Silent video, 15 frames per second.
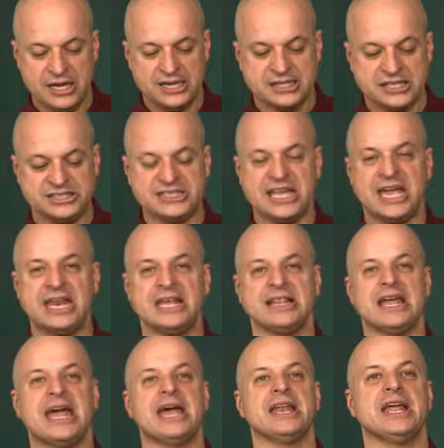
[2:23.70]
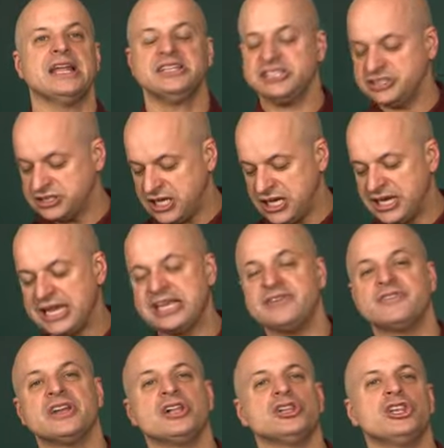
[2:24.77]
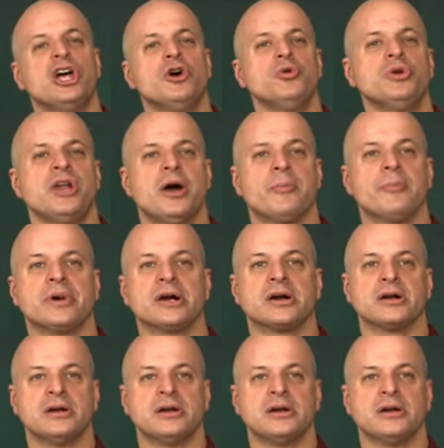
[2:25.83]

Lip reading: Just adding that and just saying even a low number,